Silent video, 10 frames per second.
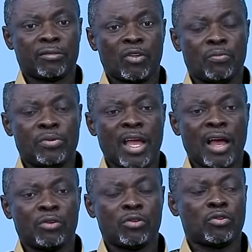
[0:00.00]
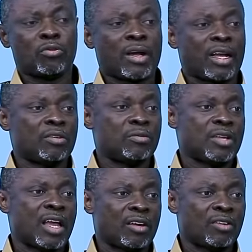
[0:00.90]
Obia or don't become
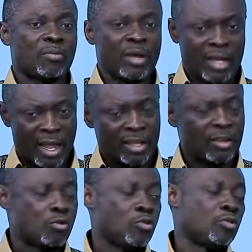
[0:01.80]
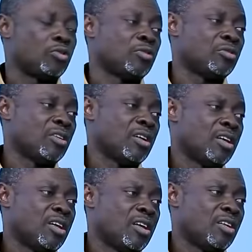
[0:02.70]
be an overcome a coon.
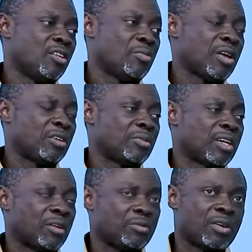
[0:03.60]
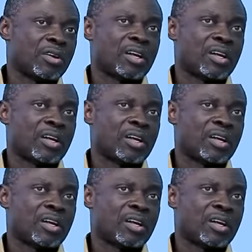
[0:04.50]
Obia don't become be a